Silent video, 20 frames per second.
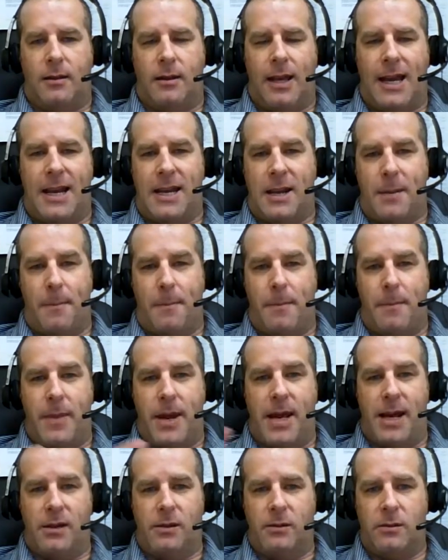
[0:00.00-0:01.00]
in a
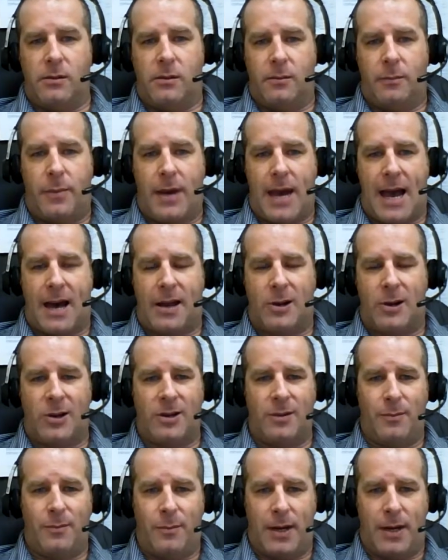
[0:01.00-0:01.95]
male pattern,